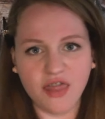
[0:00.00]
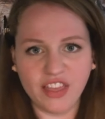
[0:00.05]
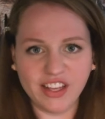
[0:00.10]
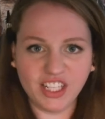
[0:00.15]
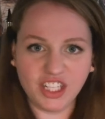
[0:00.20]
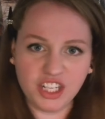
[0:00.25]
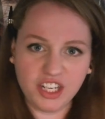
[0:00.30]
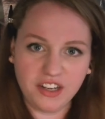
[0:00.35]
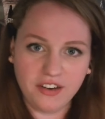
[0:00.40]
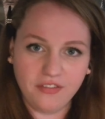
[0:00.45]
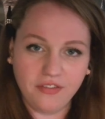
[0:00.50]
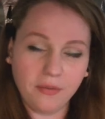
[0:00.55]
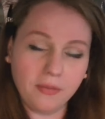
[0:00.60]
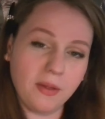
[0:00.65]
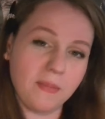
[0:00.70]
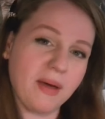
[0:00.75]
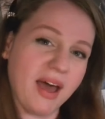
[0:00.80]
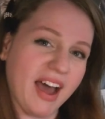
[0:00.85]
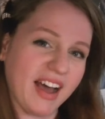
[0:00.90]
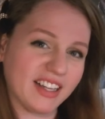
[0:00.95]
the Jean from
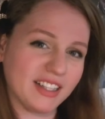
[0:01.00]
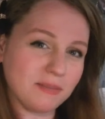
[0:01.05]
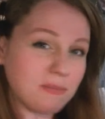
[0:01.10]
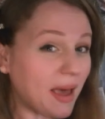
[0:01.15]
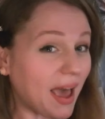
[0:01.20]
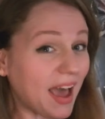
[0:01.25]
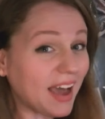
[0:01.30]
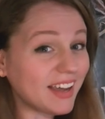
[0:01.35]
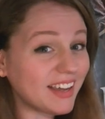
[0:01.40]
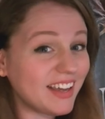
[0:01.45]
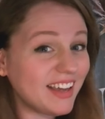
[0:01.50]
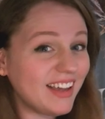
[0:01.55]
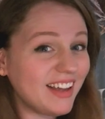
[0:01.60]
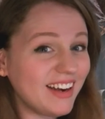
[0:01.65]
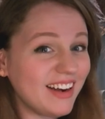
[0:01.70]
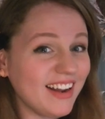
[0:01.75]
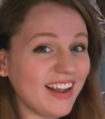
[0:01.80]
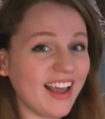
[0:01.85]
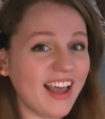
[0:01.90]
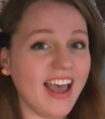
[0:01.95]
the past back
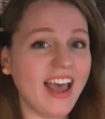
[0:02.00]
in,